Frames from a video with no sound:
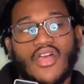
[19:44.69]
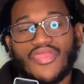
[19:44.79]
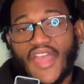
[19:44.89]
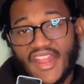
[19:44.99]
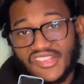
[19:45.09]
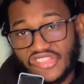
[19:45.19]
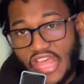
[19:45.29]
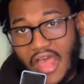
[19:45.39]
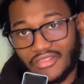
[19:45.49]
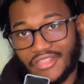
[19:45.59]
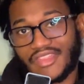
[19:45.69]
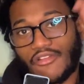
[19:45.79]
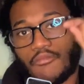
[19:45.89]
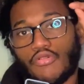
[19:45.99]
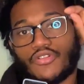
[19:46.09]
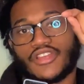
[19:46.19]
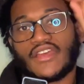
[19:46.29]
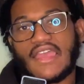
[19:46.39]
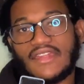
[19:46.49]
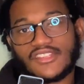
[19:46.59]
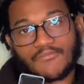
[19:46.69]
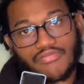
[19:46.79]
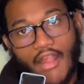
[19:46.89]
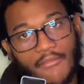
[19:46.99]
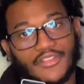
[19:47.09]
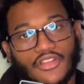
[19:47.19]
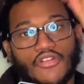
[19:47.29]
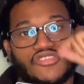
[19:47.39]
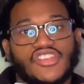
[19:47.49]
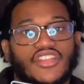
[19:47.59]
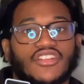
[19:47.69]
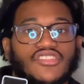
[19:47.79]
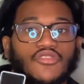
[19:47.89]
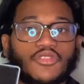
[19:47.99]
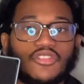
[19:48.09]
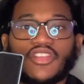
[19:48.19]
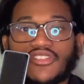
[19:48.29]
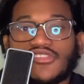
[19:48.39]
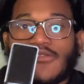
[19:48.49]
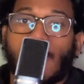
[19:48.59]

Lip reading: that has not leaked that report yet and is probably negotiating a deal with the Knicks.